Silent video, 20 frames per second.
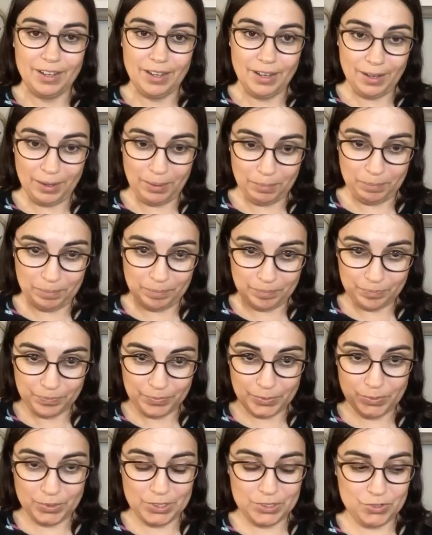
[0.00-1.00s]
um,
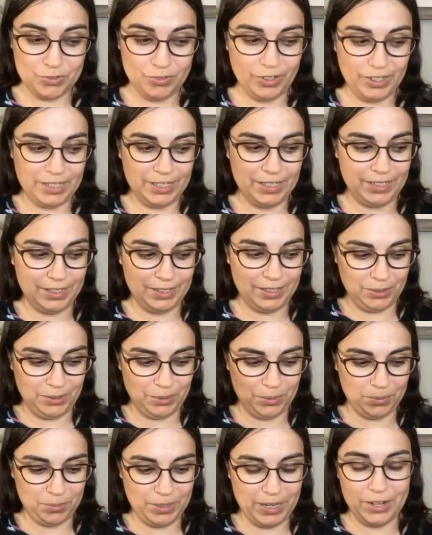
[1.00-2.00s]
with its funny, you
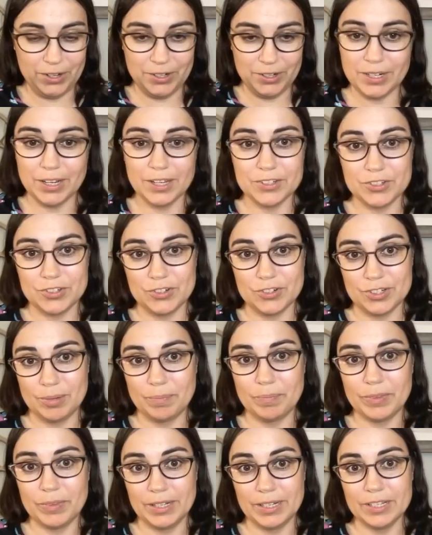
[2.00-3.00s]
know, haircuts or
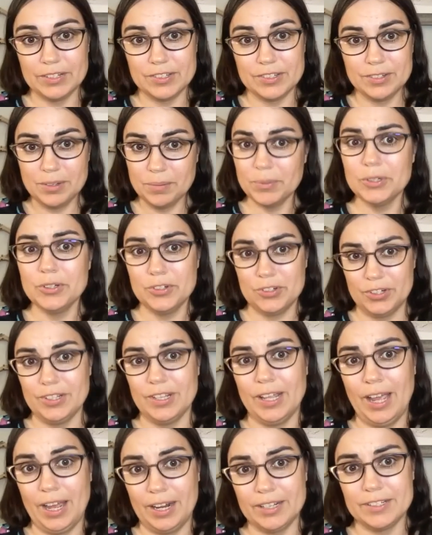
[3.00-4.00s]
something. It's similar to
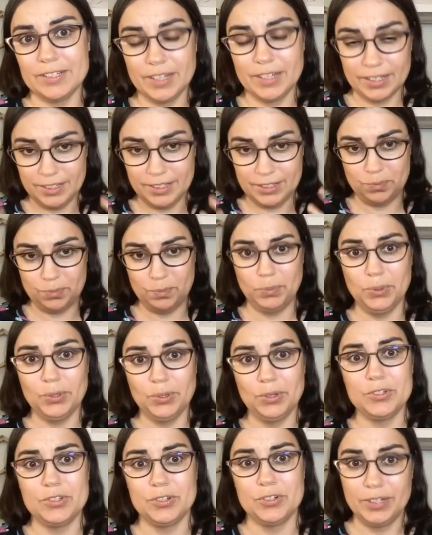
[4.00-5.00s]
that. It's like these
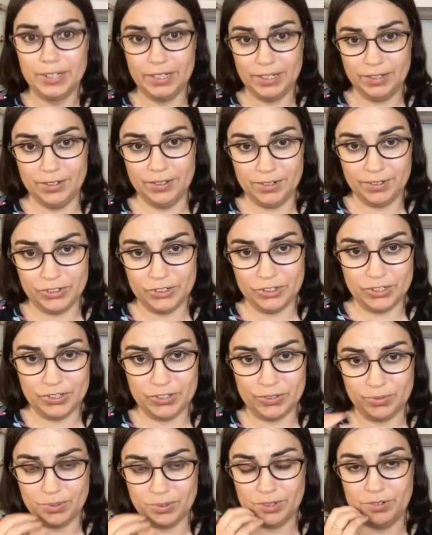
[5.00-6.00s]
birds are here to
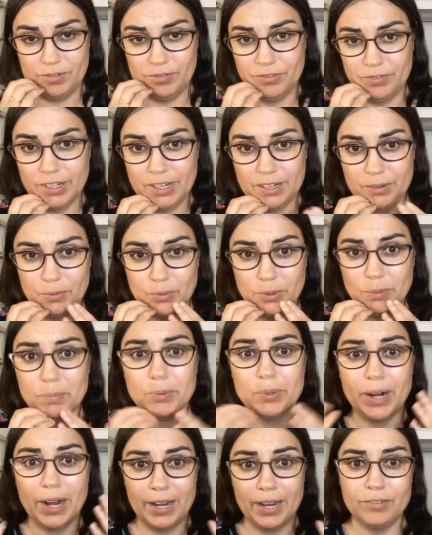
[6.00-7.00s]
sort of like, we're
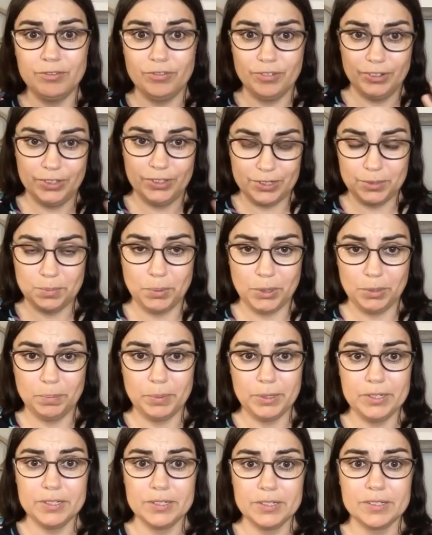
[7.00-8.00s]
bred for this
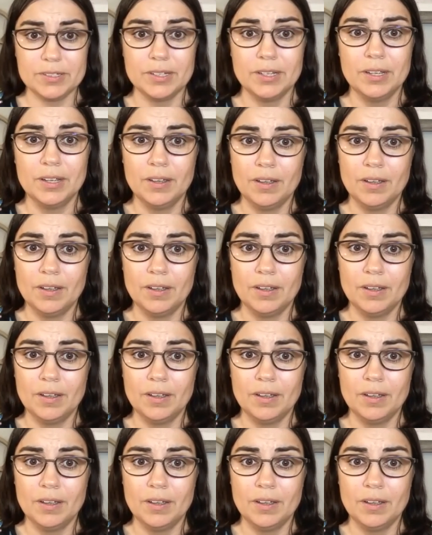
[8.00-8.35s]
purpose.